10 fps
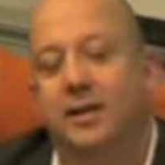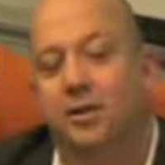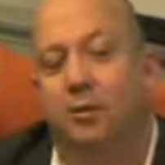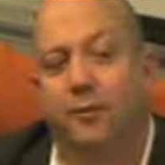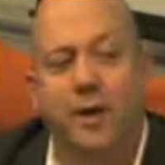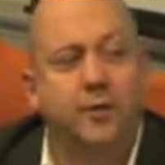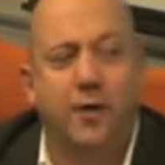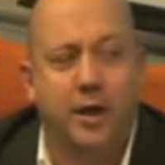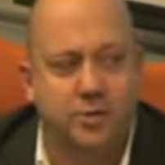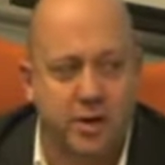No, French
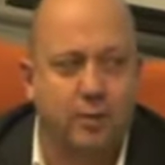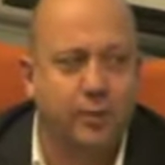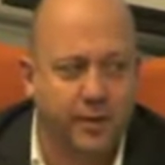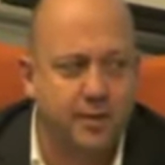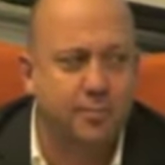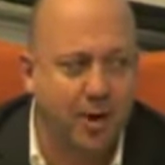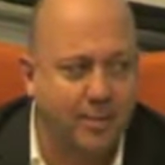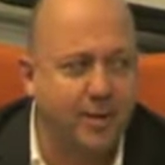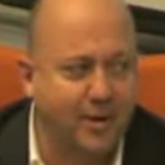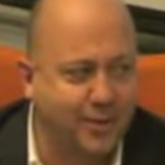fries are not really the
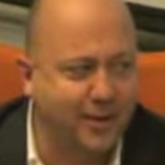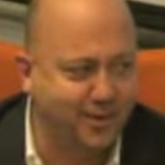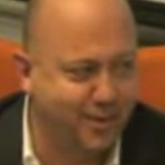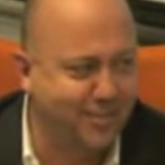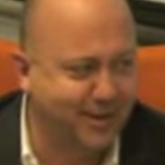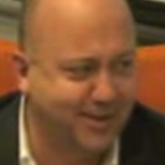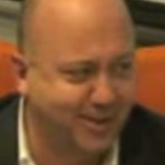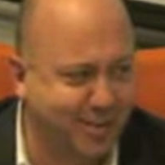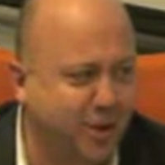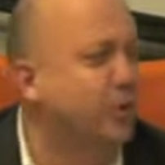primary thing you should be
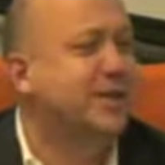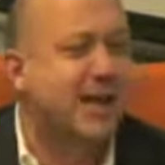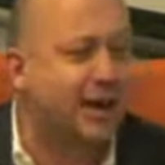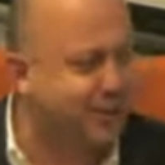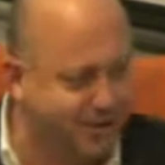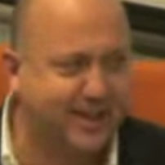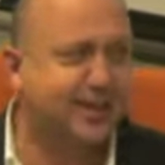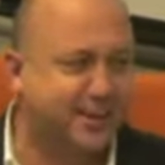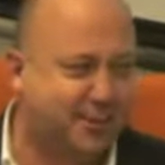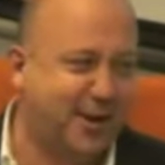concerned about. Your entire city
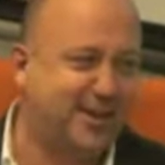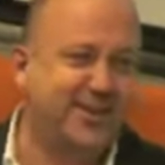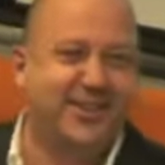is French.